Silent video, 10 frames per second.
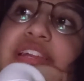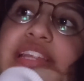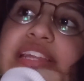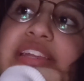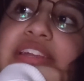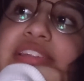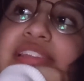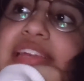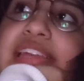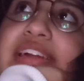in here
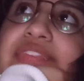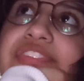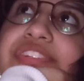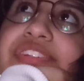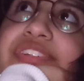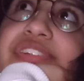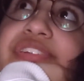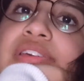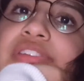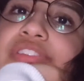like after
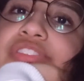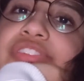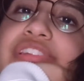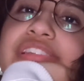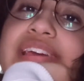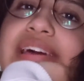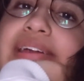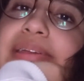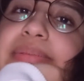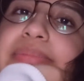a certain
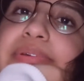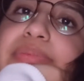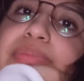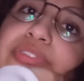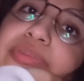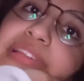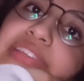time. Oops, somebody